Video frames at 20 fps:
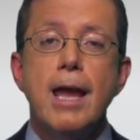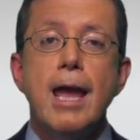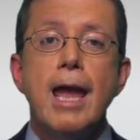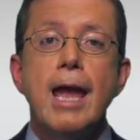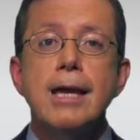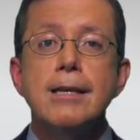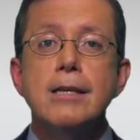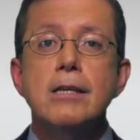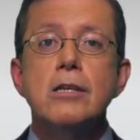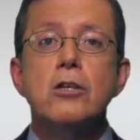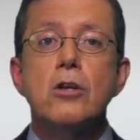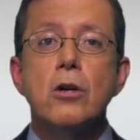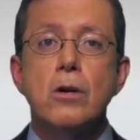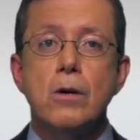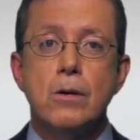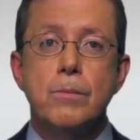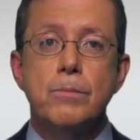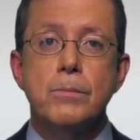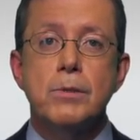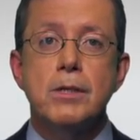and in
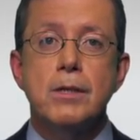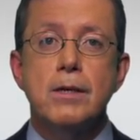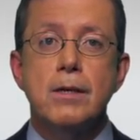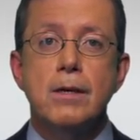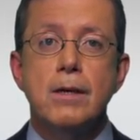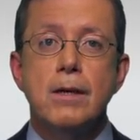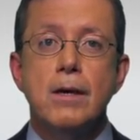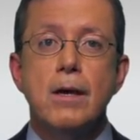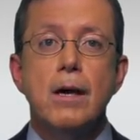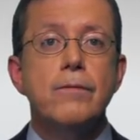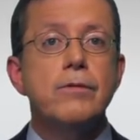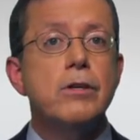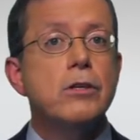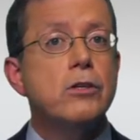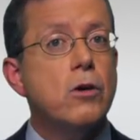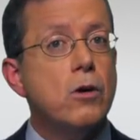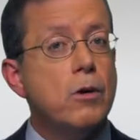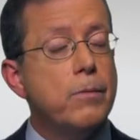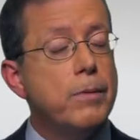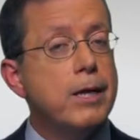terms of
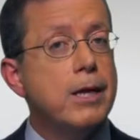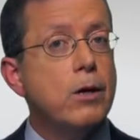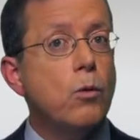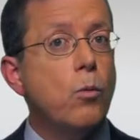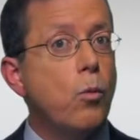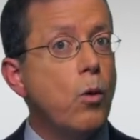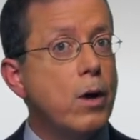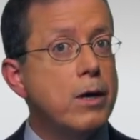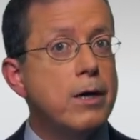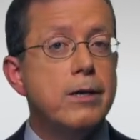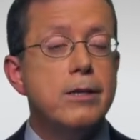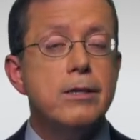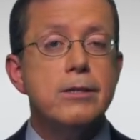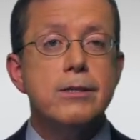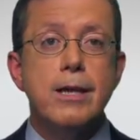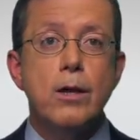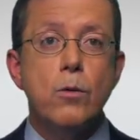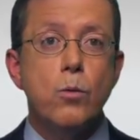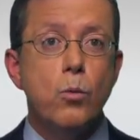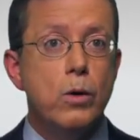determining what it
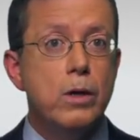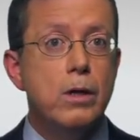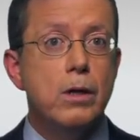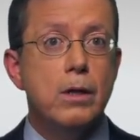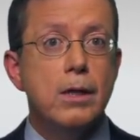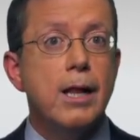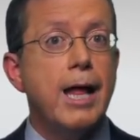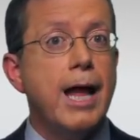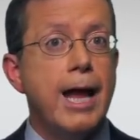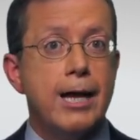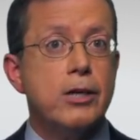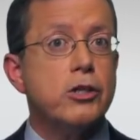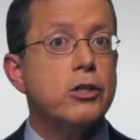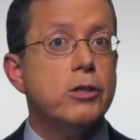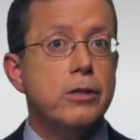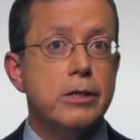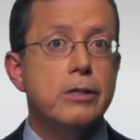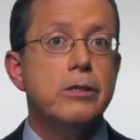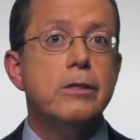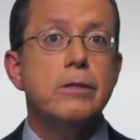is they will actually